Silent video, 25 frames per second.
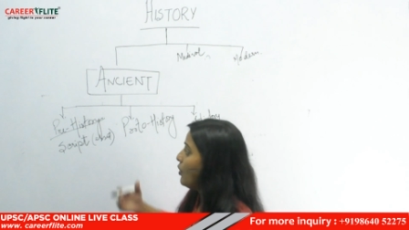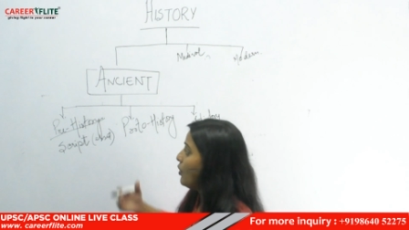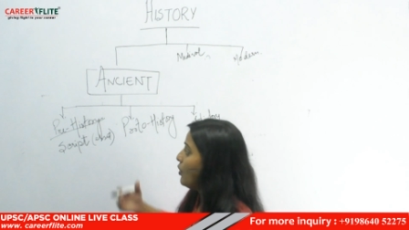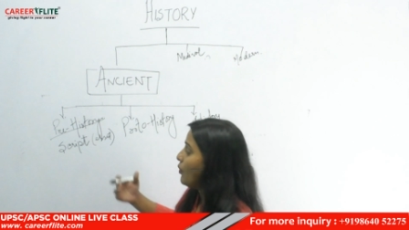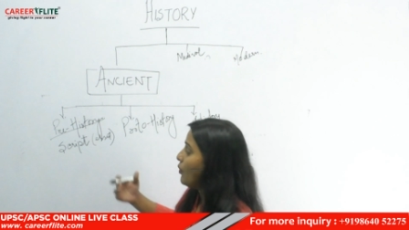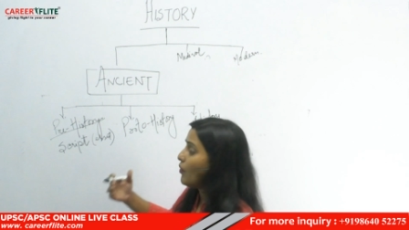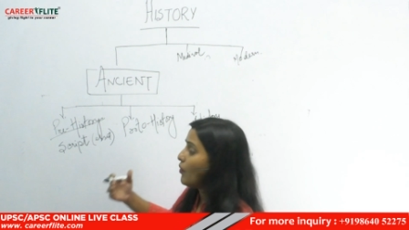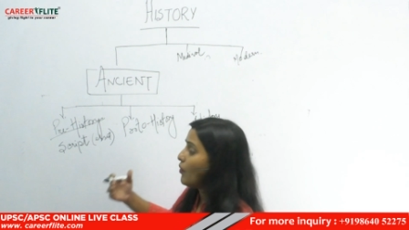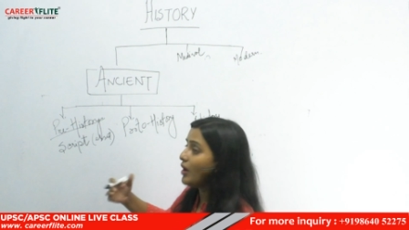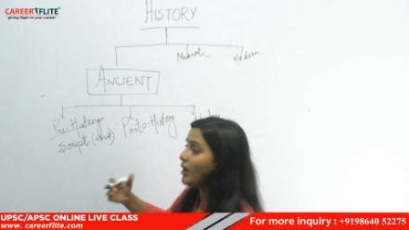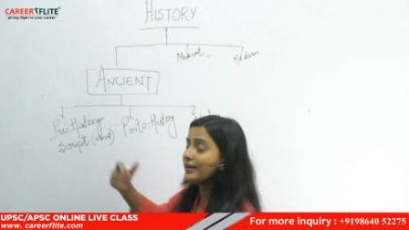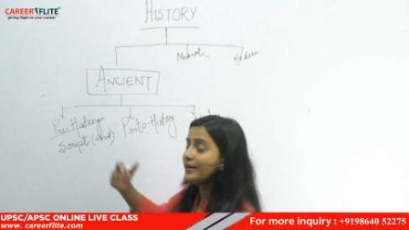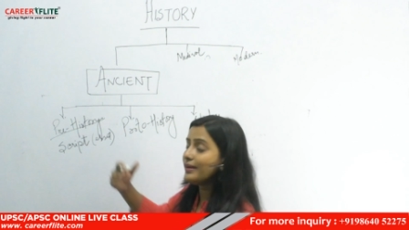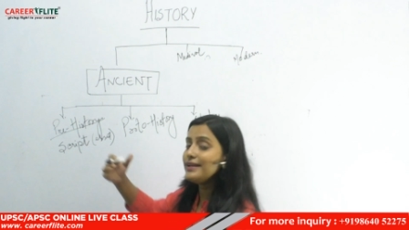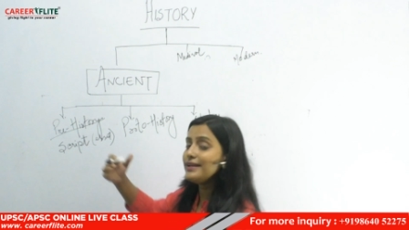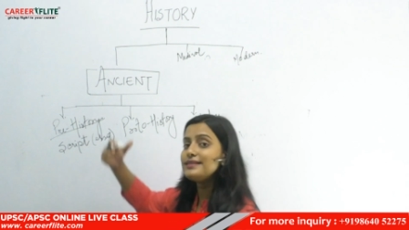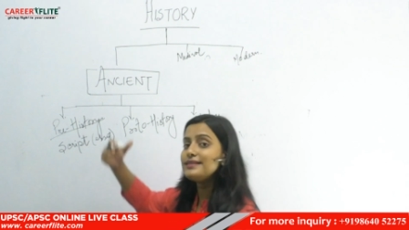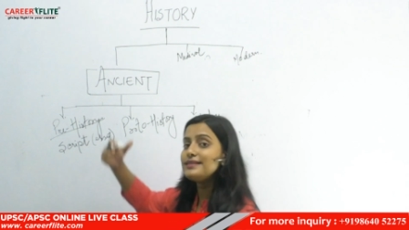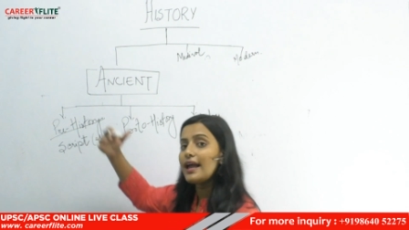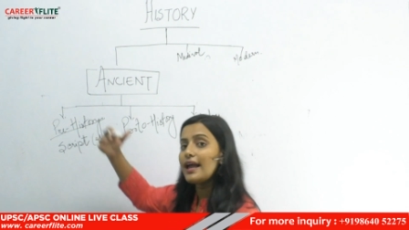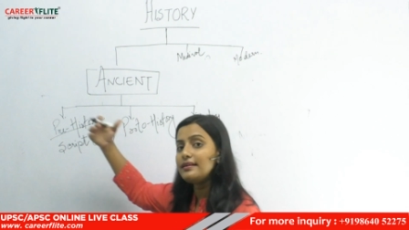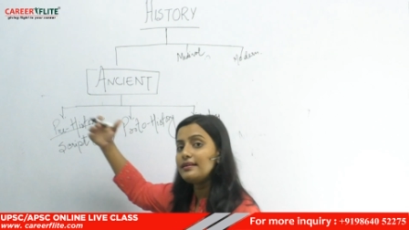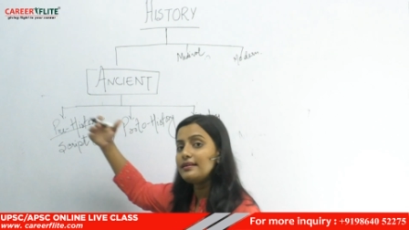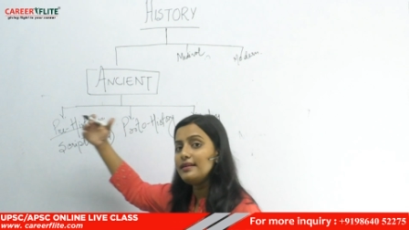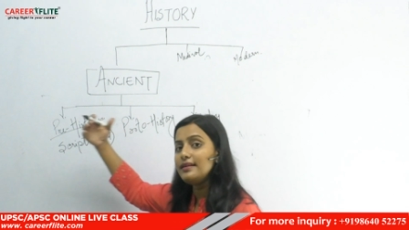what
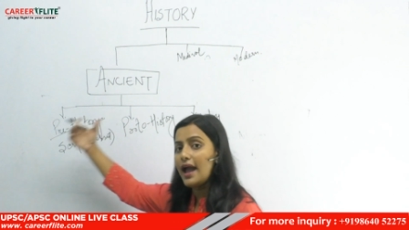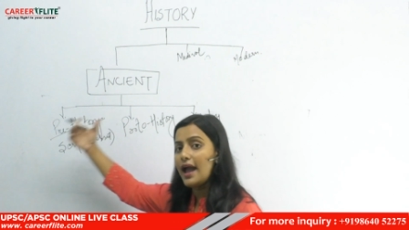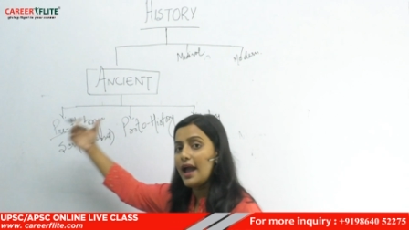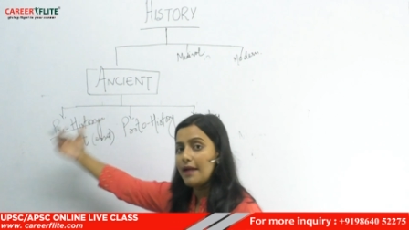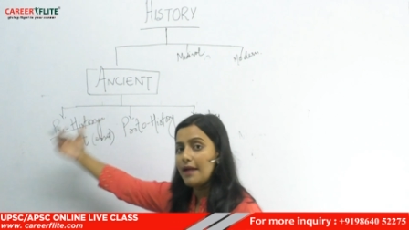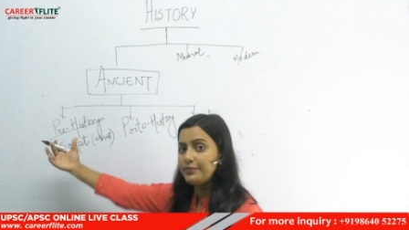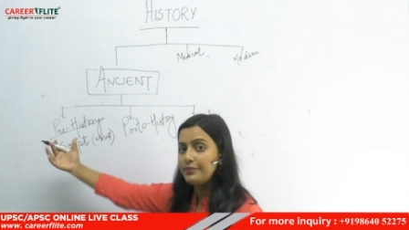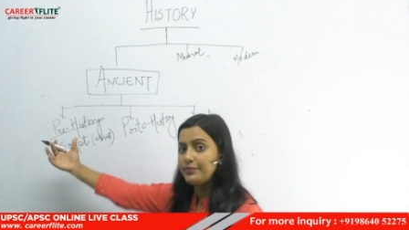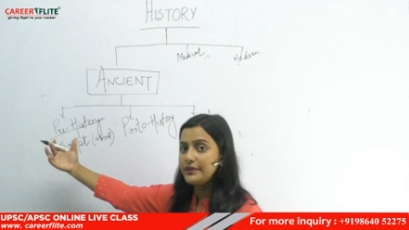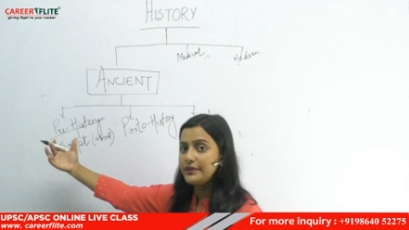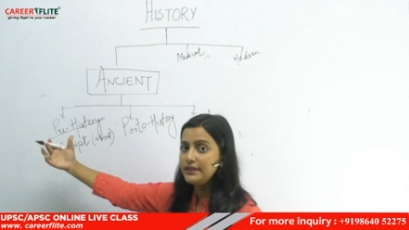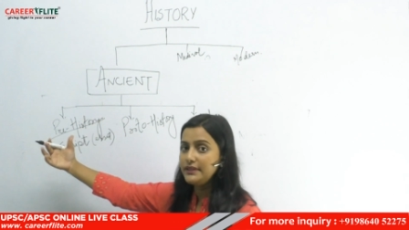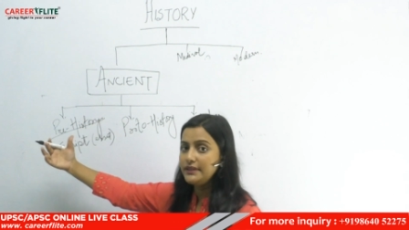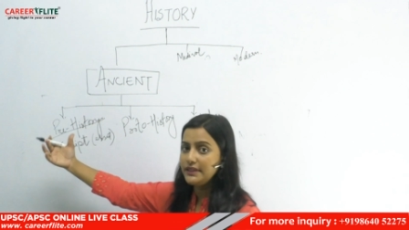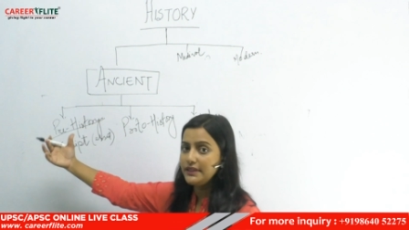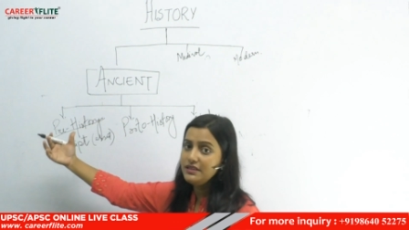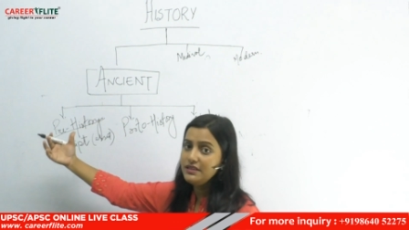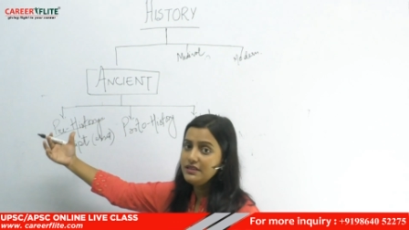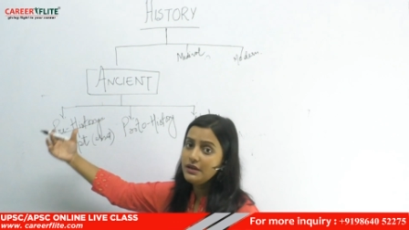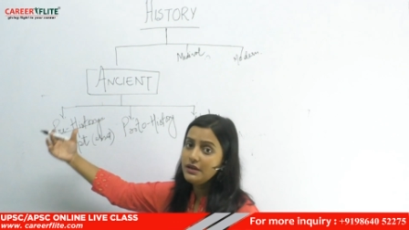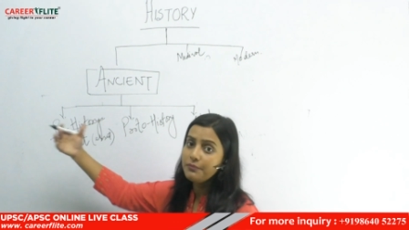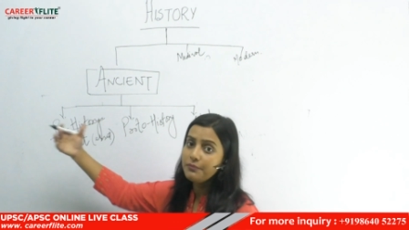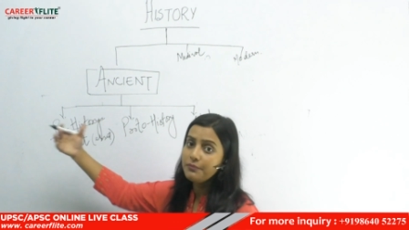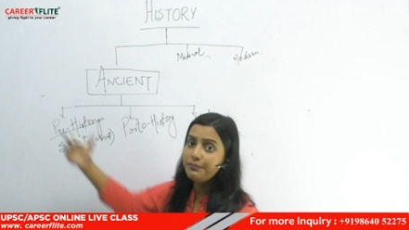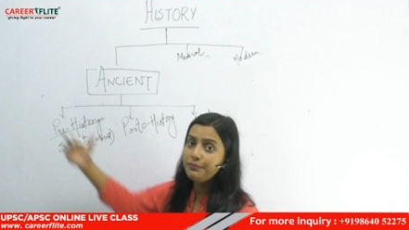exactly happened in
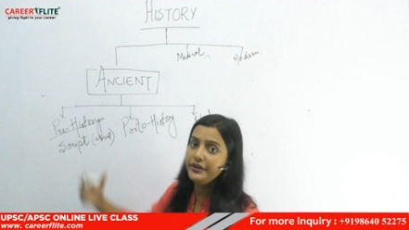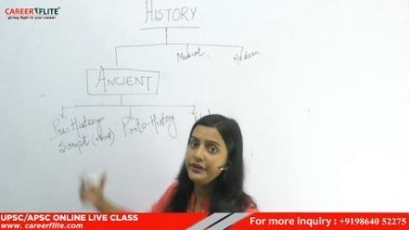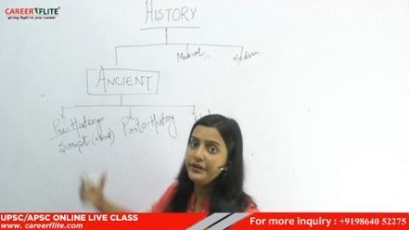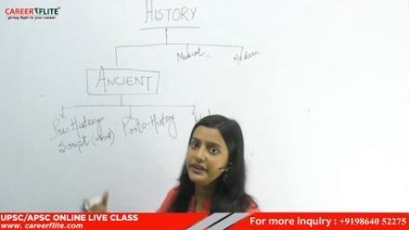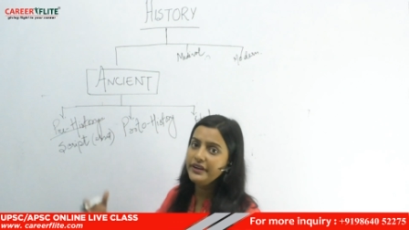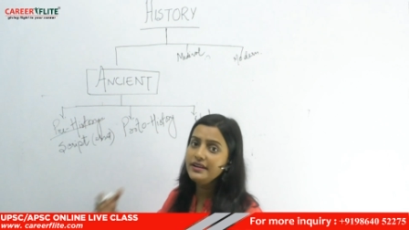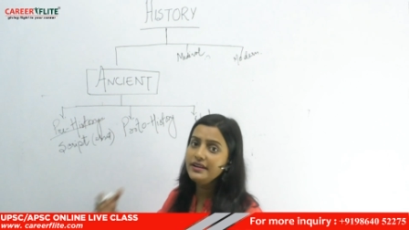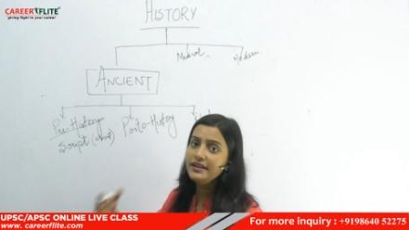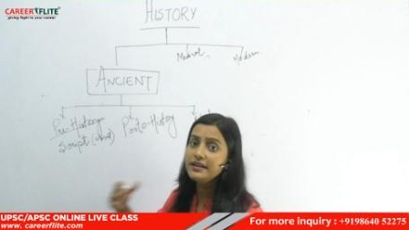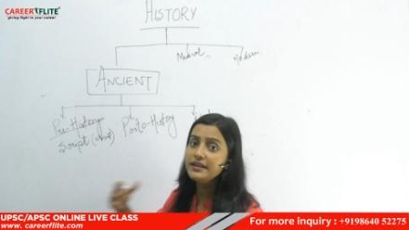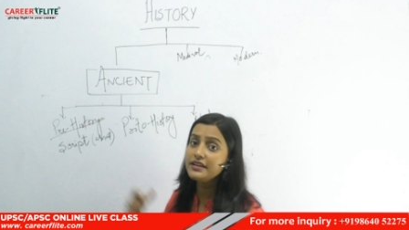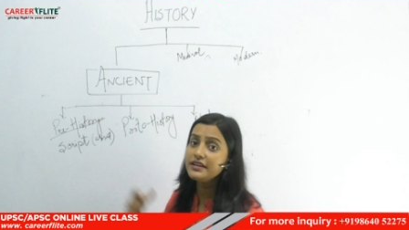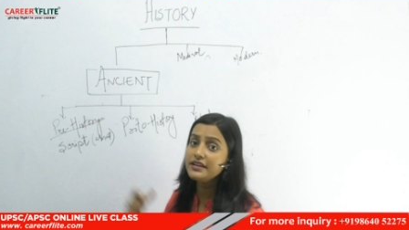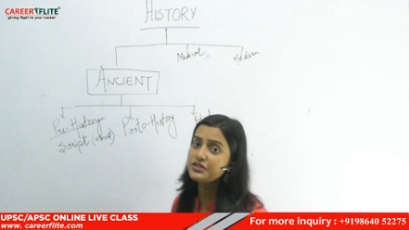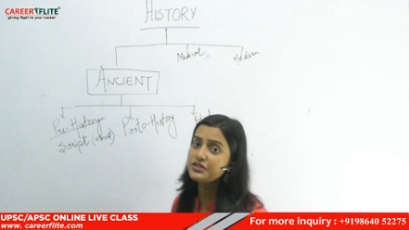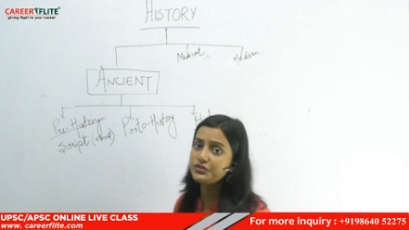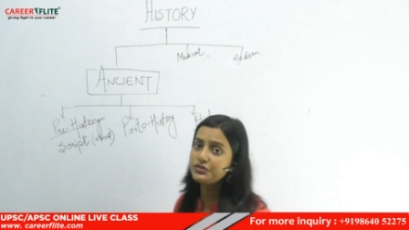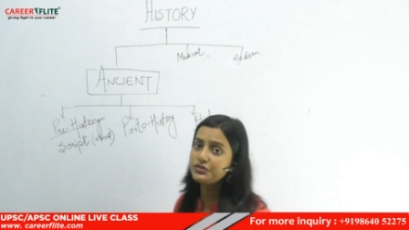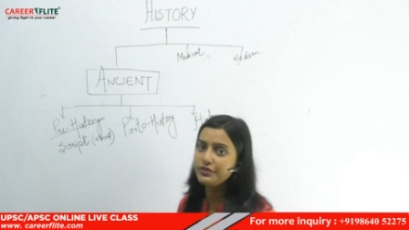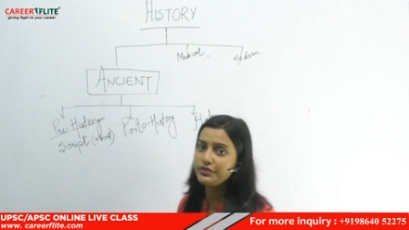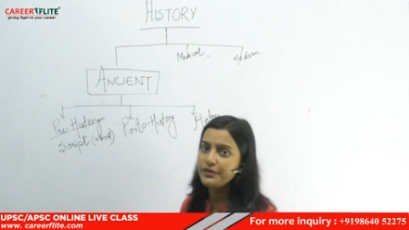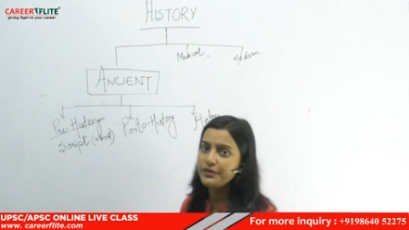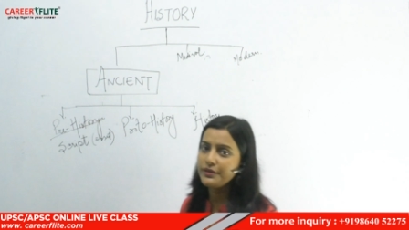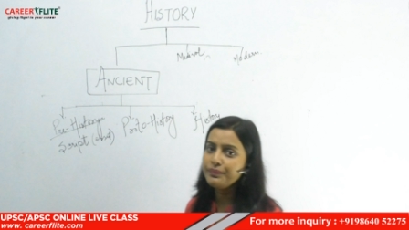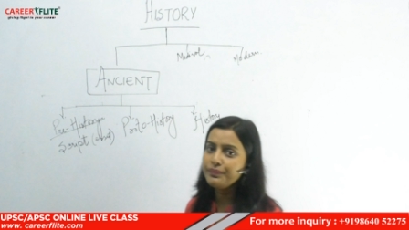
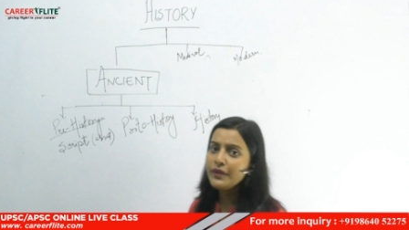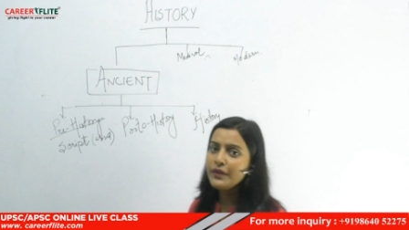prehistory.